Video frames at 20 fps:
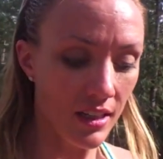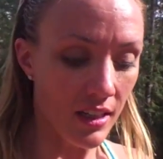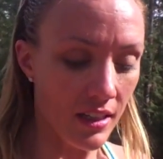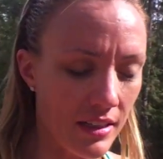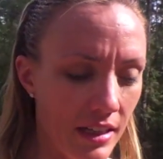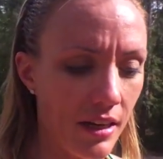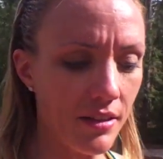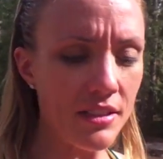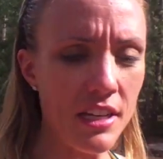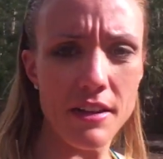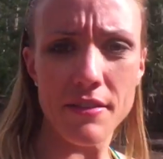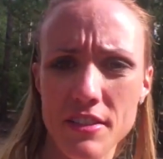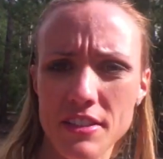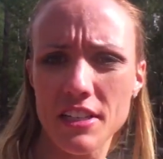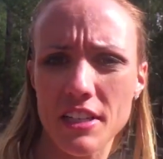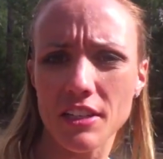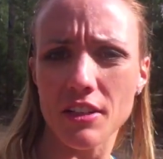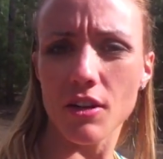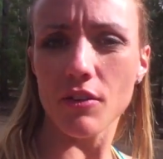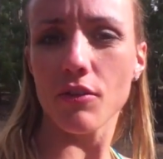Now David's
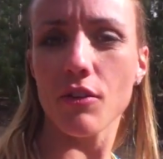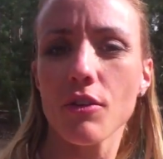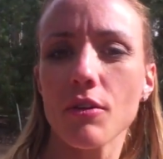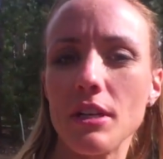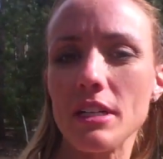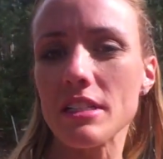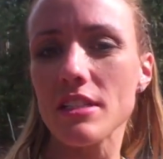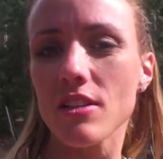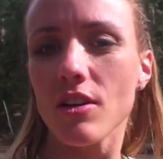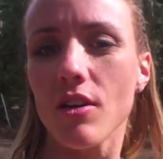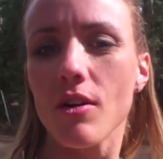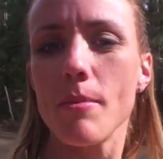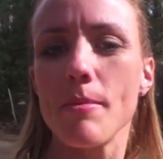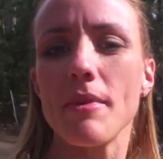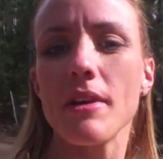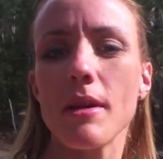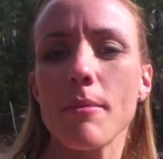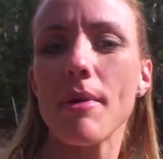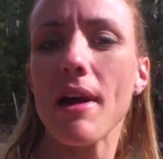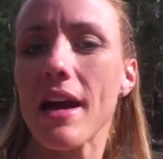gonna go for a run, so I'm
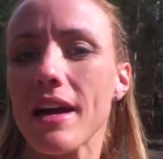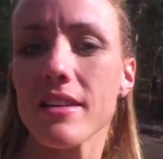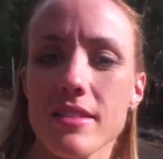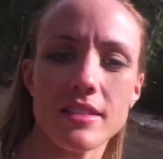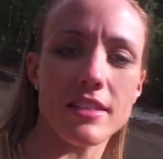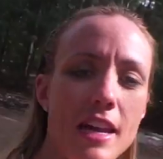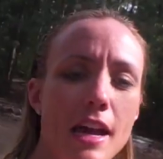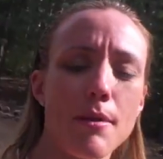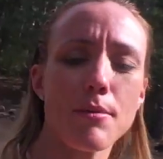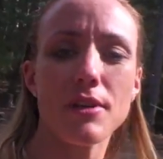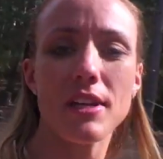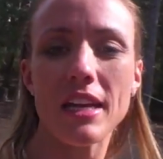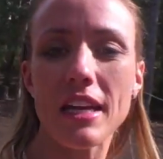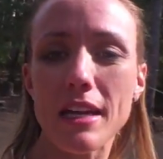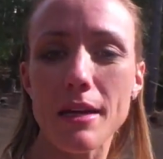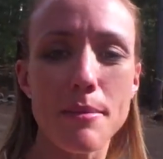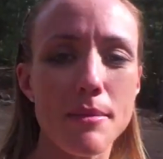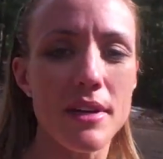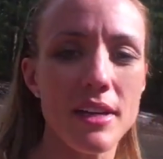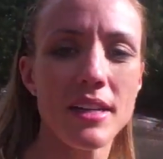gonna pass the camera to
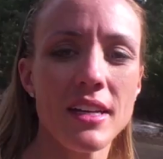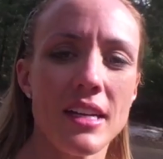him